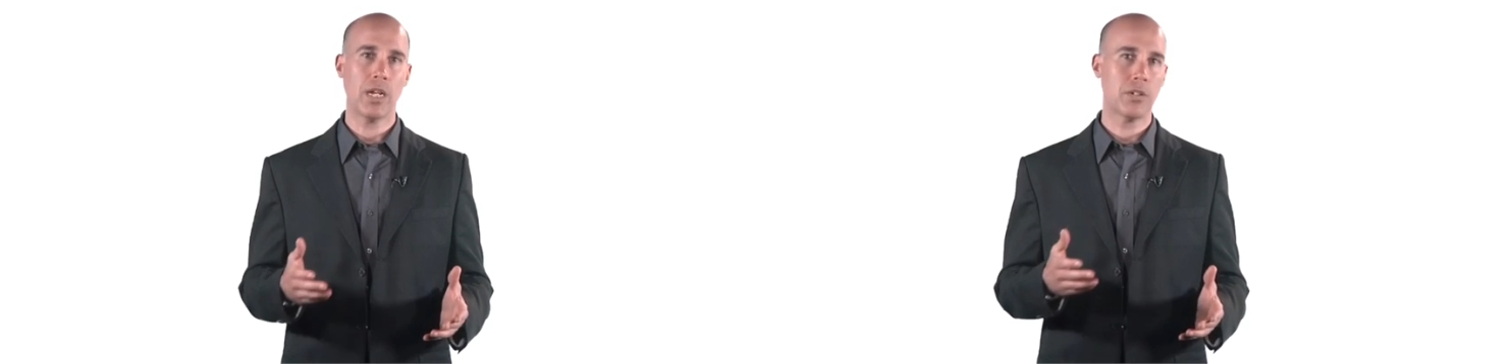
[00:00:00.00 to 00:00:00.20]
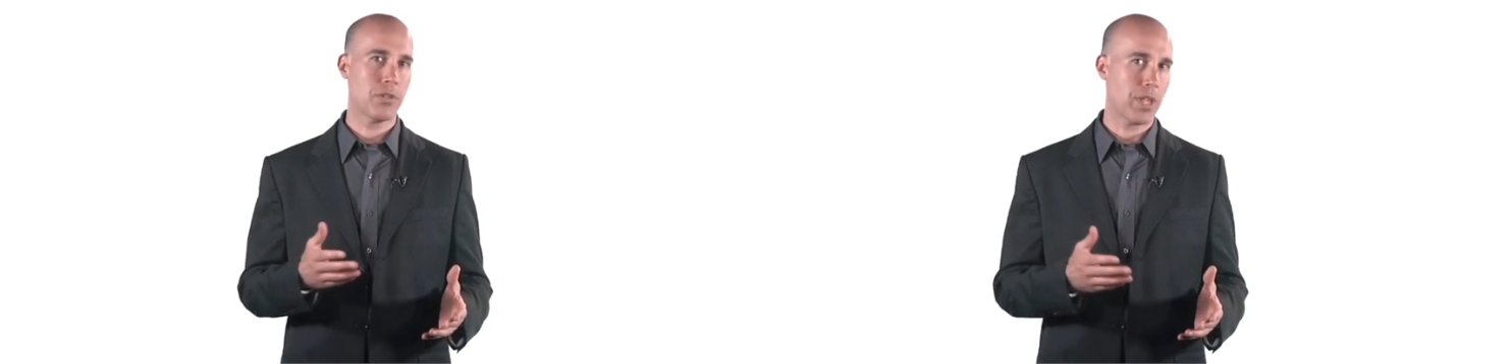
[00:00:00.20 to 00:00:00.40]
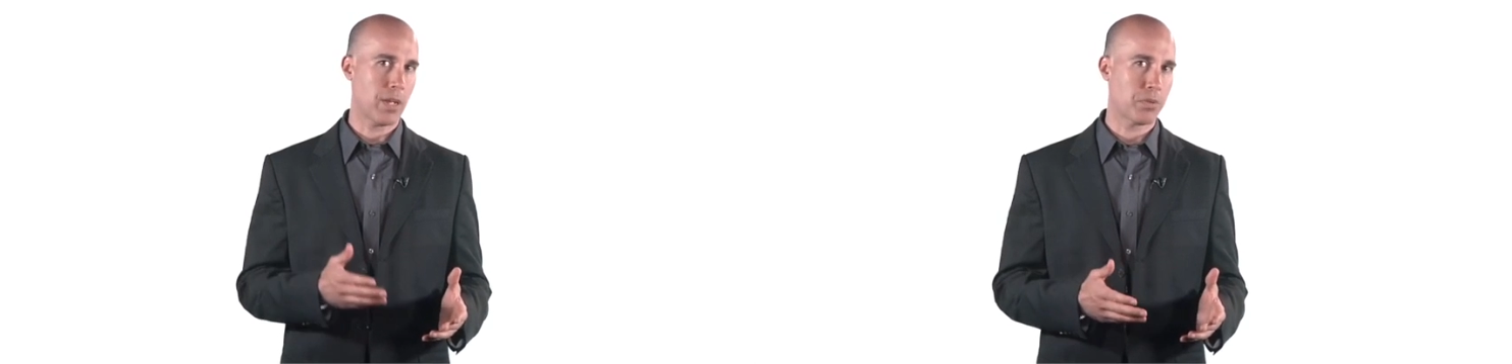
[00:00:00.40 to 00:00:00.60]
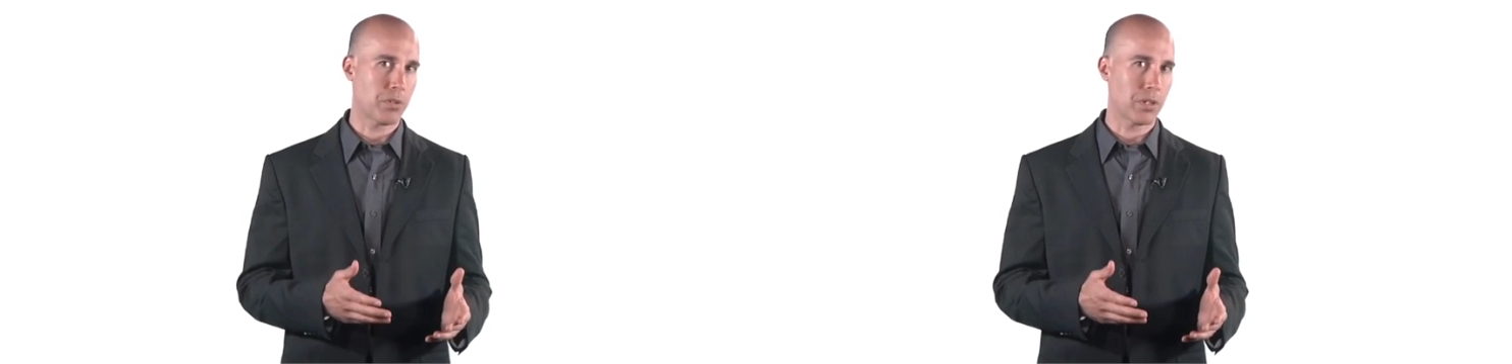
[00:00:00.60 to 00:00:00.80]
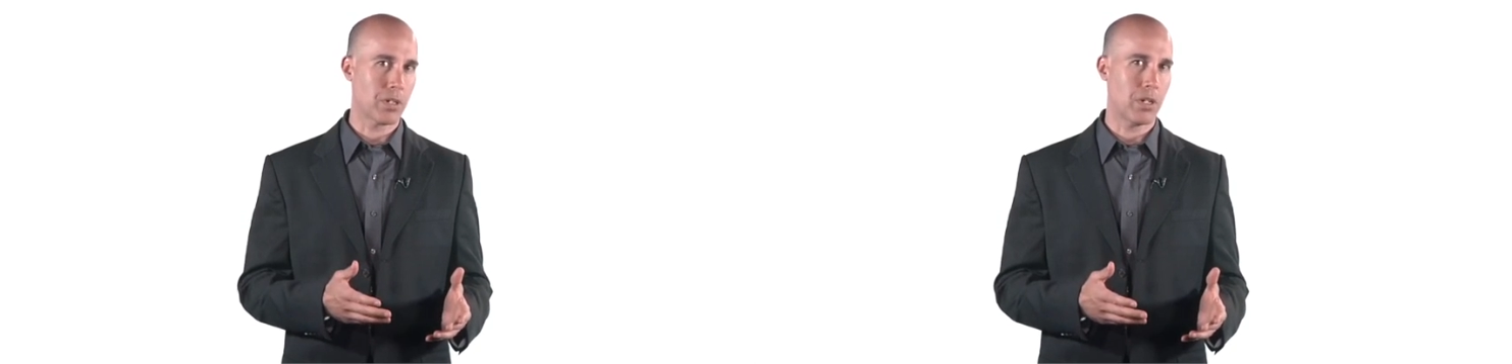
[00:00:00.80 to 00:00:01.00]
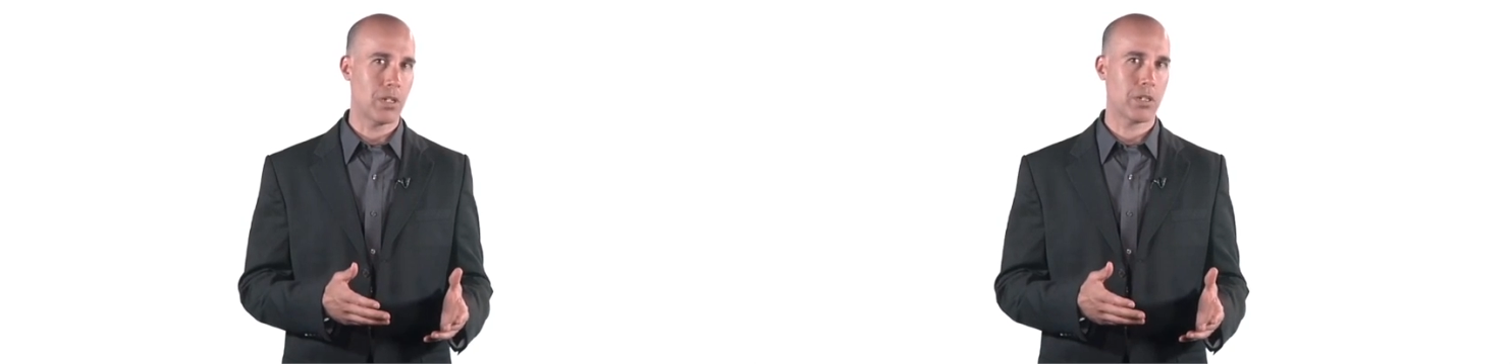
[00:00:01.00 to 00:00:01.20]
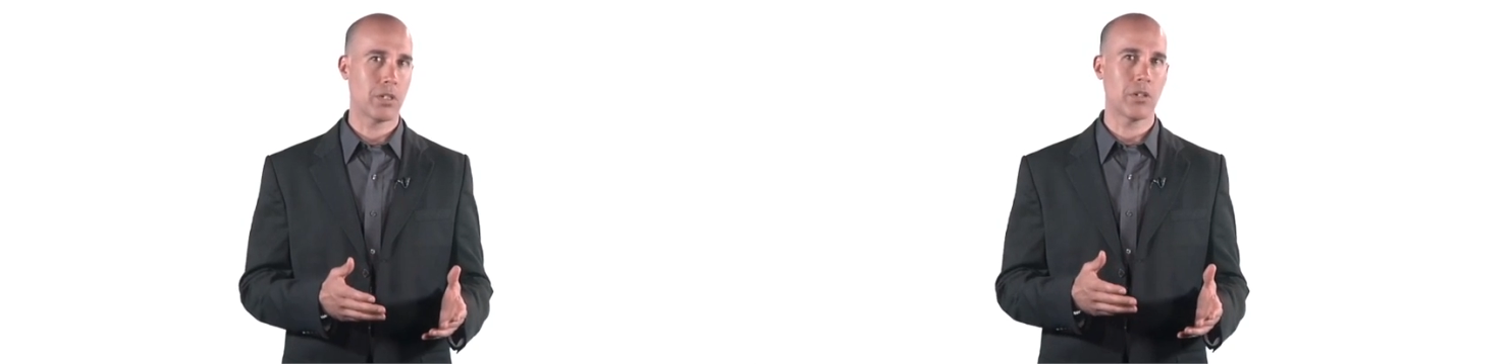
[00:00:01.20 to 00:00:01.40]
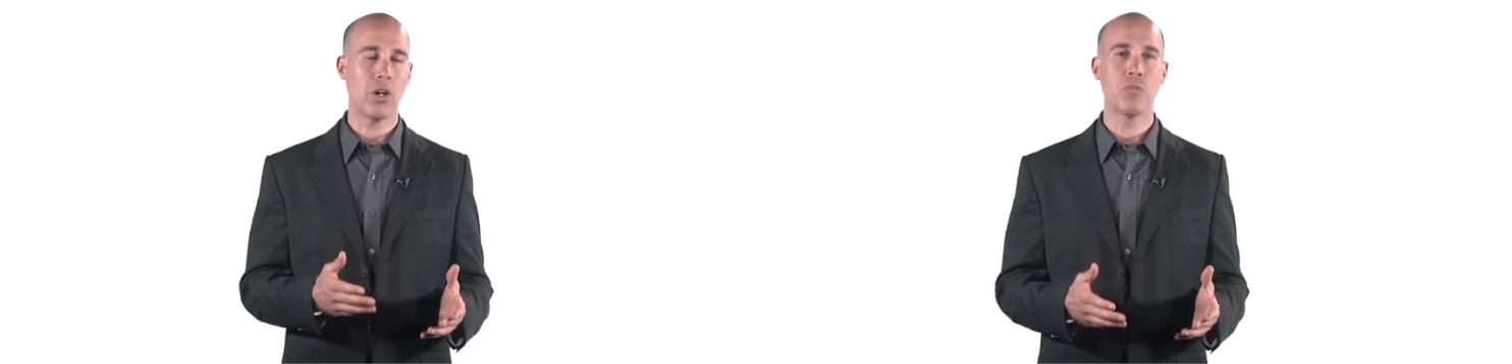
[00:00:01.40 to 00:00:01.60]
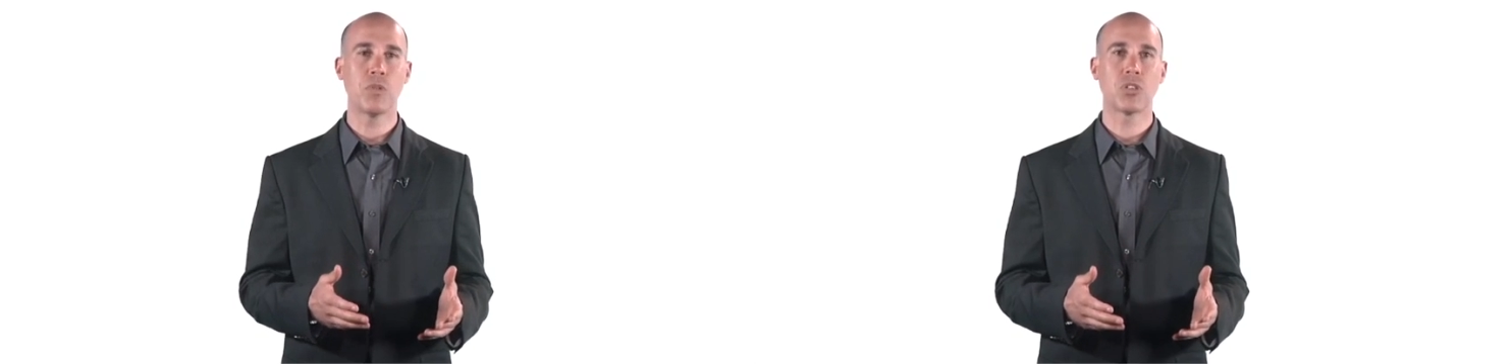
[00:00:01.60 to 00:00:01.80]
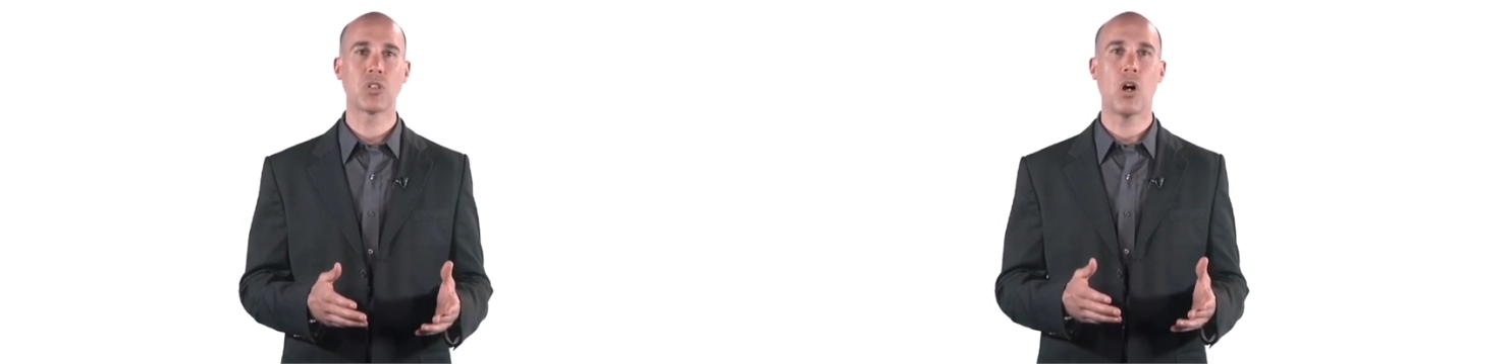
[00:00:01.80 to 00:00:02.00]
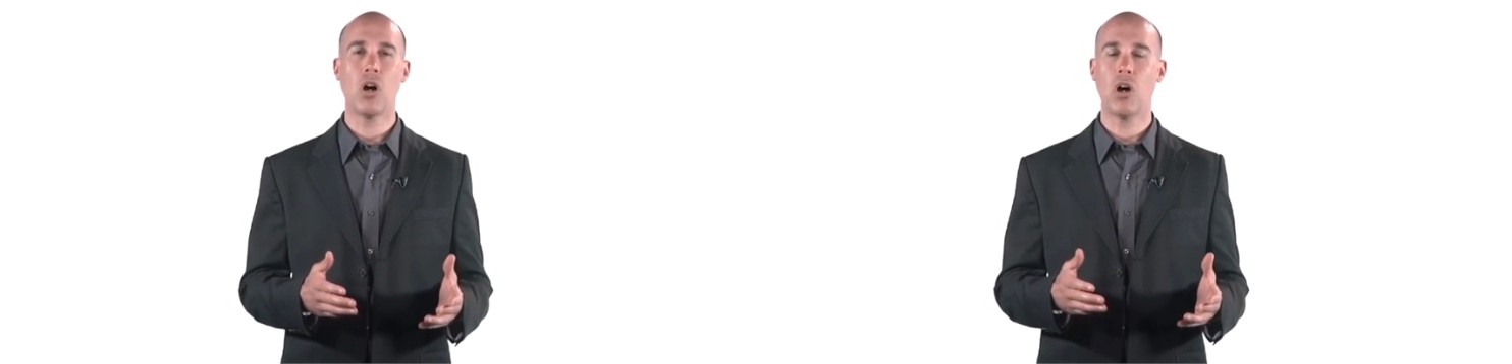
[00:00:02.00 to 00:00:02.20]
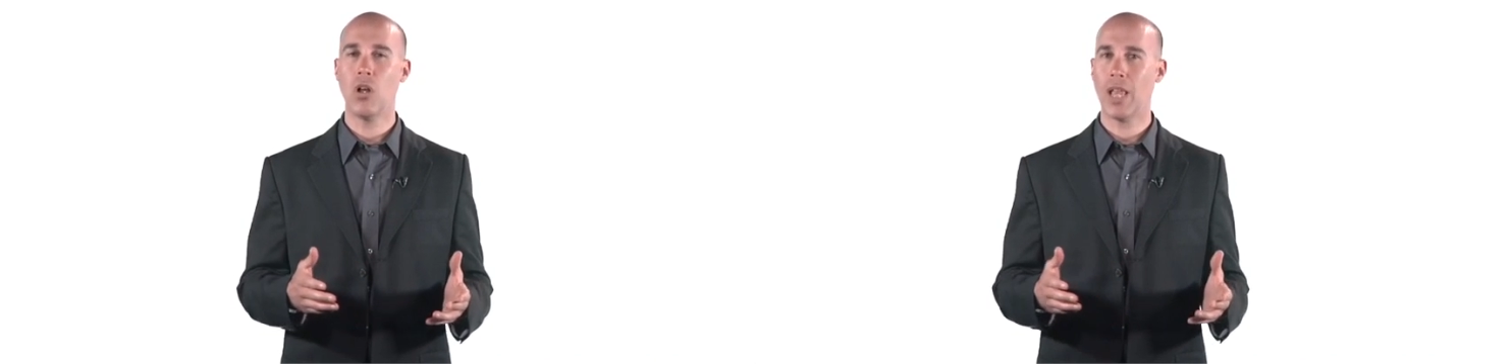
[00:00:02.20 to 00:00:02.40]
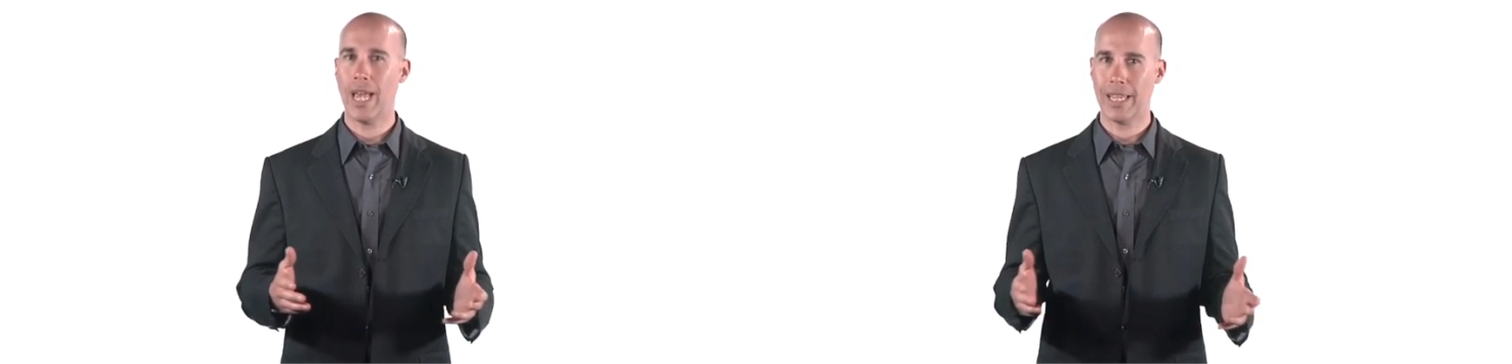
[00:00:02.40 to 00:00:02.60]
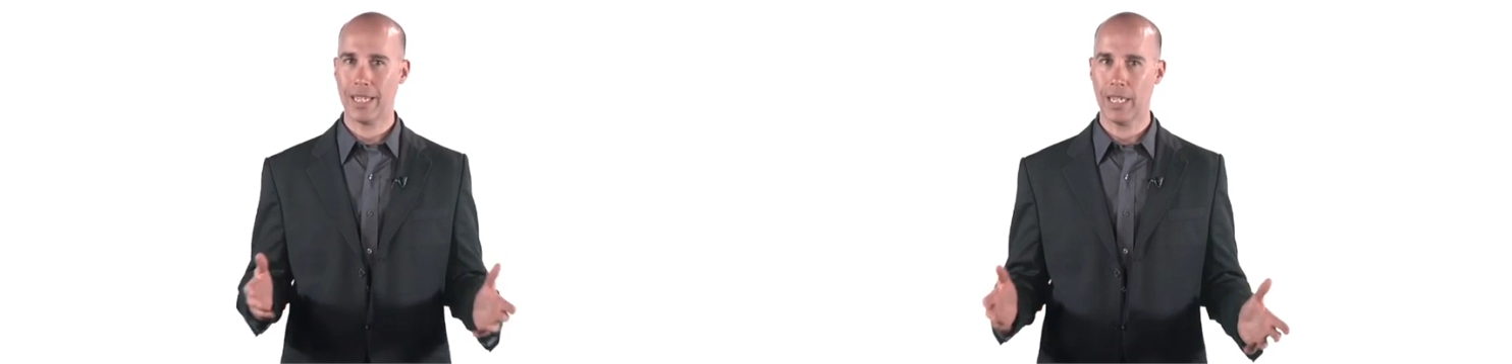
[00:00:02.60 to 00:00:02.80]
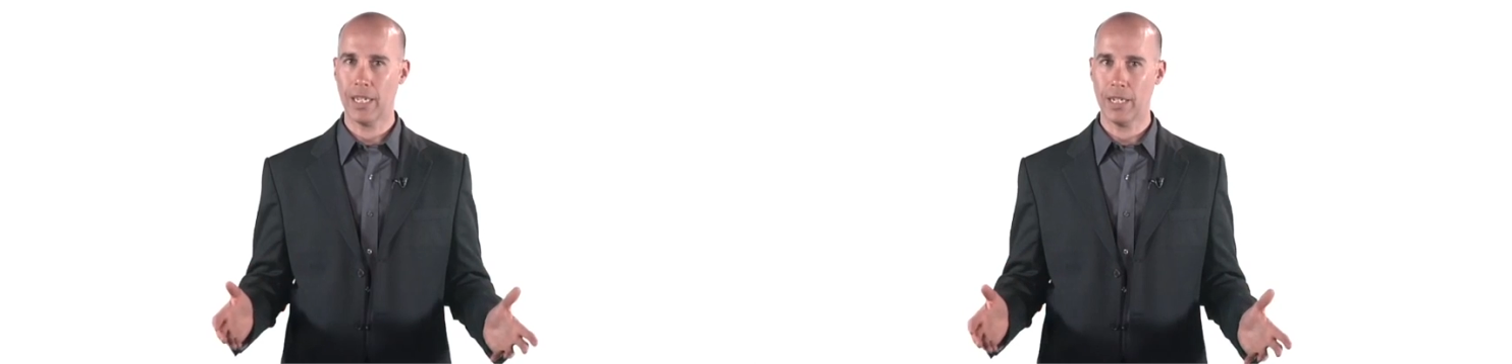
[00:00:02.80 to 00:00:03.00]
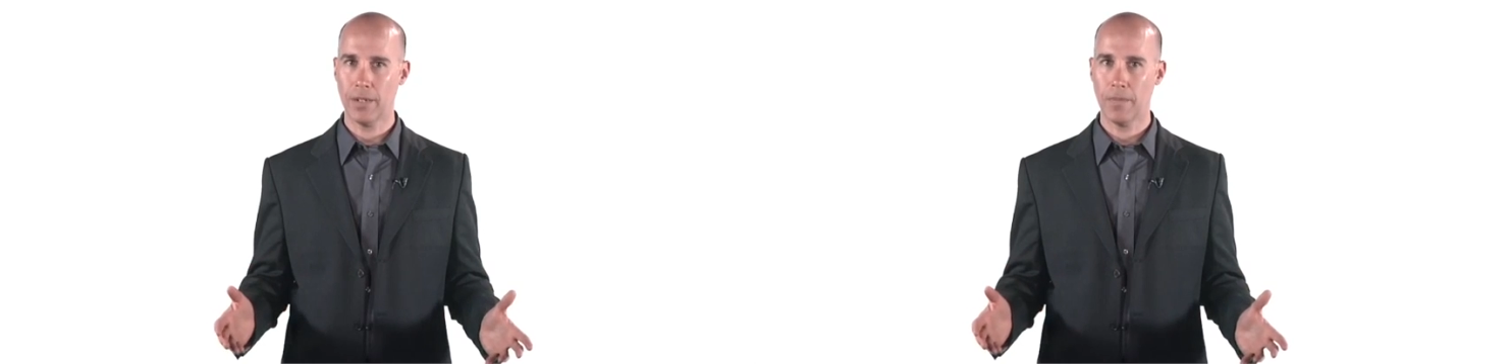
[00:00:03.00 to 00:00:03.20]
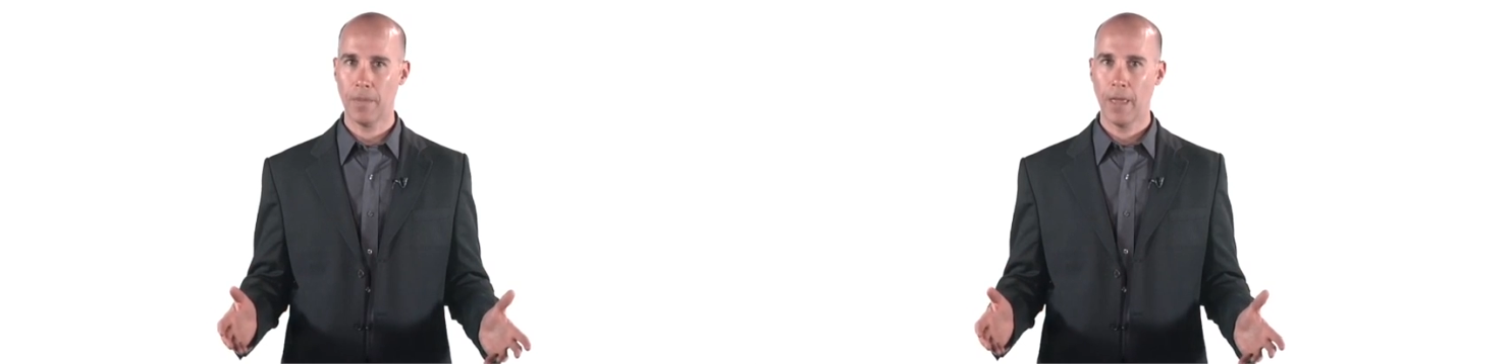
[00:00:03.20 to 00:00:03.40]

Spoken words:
under that protocol are almost all allocated.